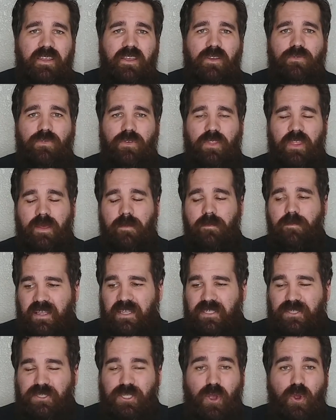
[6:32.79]
for them.
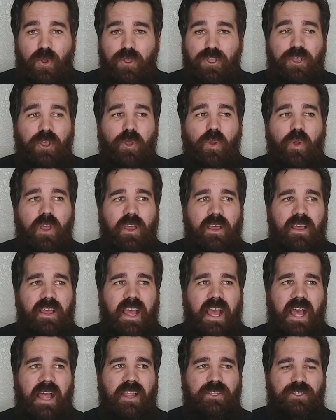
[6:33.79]
So you
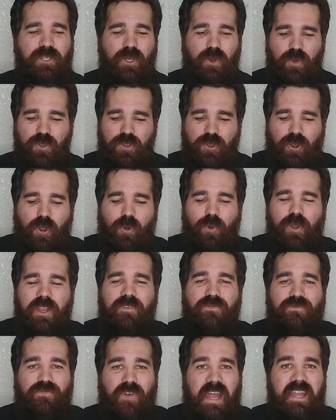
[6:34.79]
so you're already
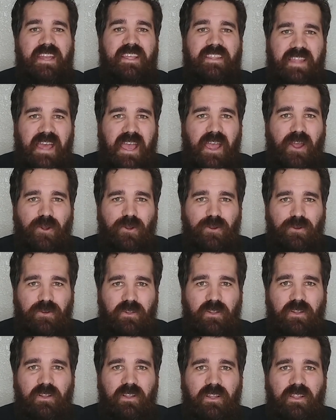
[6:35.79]
fighting that
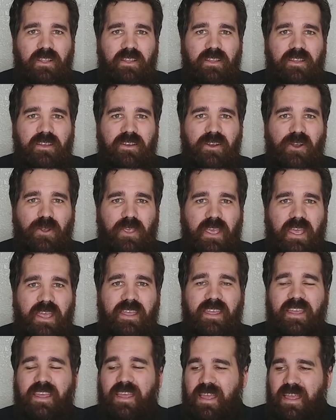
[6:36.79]
hurdle,
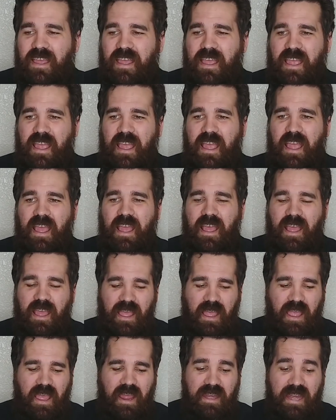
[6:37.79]
okay?
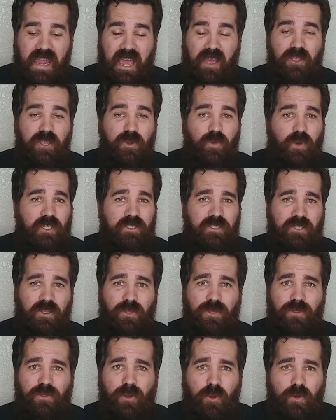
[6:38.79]
And now you want to
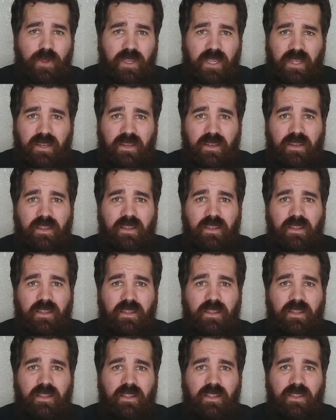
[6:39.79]
start throwing in
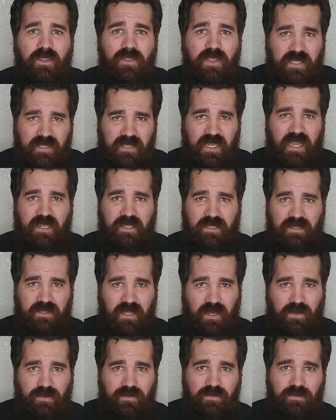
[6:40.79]
this kind of
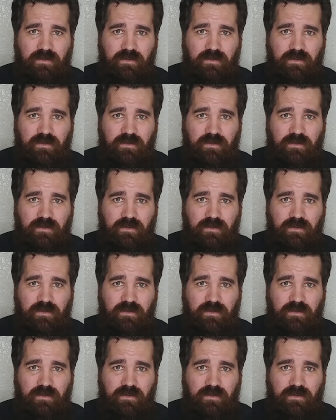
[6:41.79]
stuff.